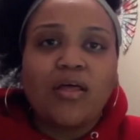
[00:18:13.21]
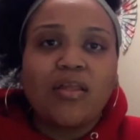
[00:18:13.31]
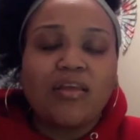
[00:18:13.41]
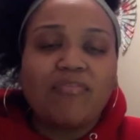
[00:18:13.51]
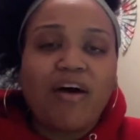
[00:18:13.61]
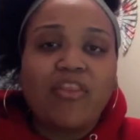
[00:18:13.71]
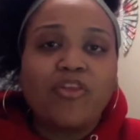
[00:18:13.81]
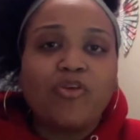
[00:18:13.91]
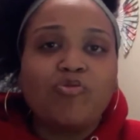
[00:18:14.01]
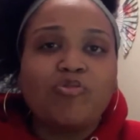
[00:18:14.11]
the Father
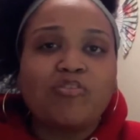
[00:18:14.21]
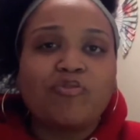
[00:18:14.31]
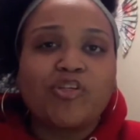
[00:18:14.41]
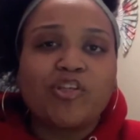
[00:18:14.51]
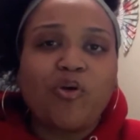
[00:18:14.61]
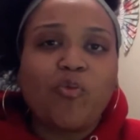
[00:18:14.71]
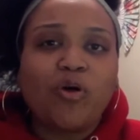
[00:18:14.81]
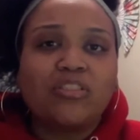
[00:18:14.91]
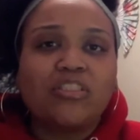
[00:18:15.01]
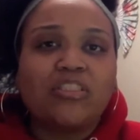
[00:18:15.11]
uses for
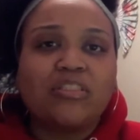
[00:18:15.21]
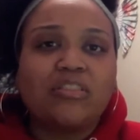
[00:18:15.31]
someone to